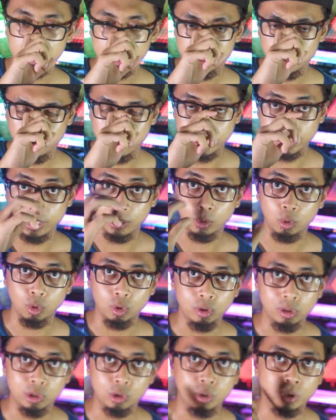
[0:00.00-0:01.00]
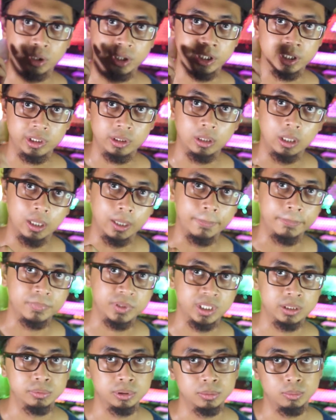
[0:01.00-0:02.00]
You can hold your
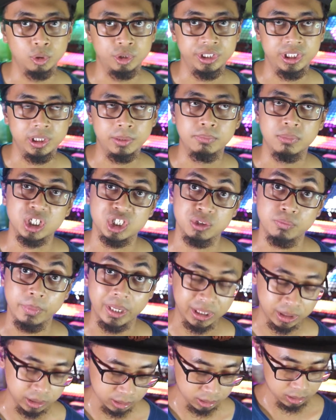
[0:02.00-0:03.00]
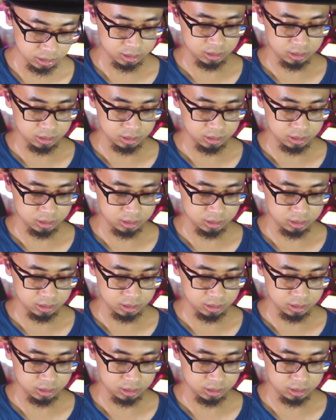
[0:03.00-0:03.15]
camera body much better.